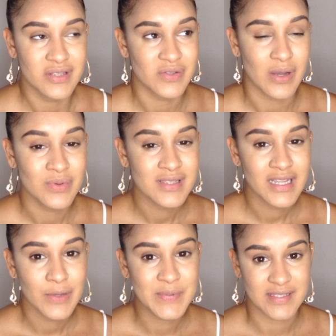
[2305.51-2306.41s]
So I was
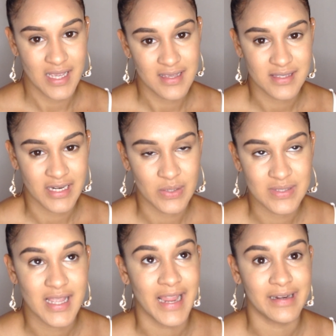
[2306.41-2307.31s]
like obsessed, and I
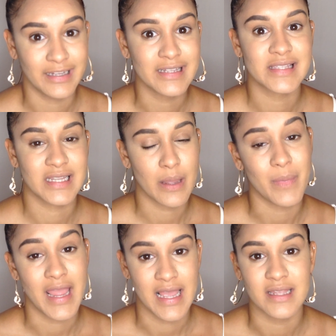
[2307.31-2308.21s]
was like, I need to get
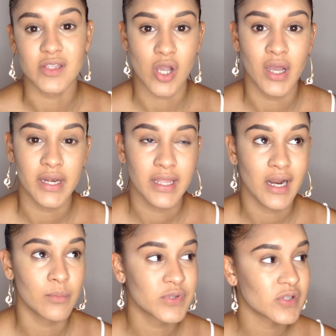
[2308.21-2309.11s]
my hands on it.
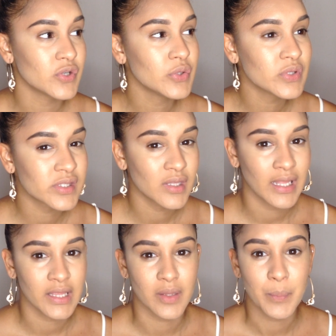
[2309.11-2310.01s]
I'm so used to
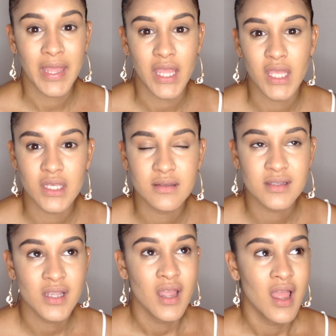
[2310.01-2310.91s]
like the
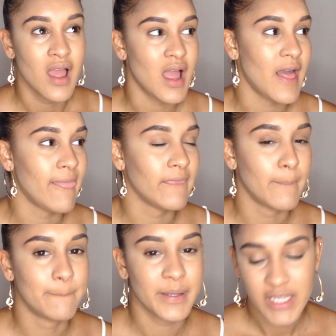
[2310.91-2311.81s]
pinks and the
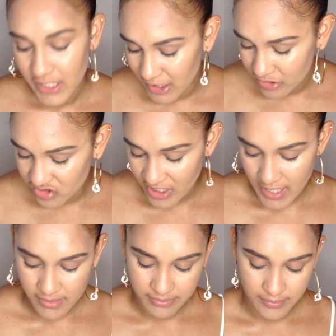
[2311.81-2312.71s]
peach
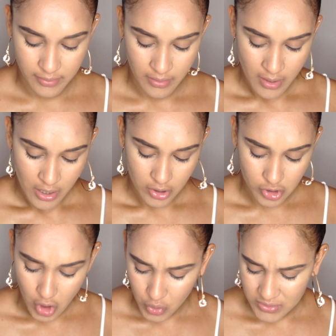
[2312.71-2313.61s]
and the
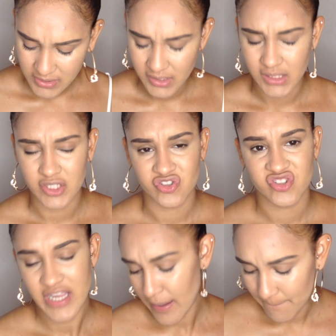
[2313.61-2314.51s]
golden and the
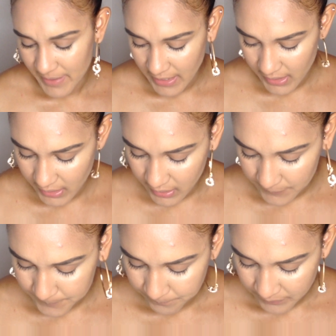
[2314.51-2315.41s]

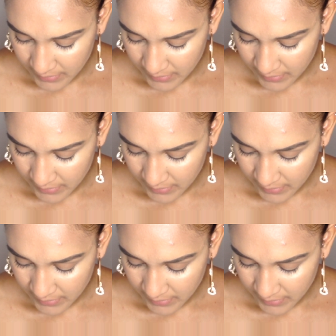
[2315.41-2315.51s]
champagne.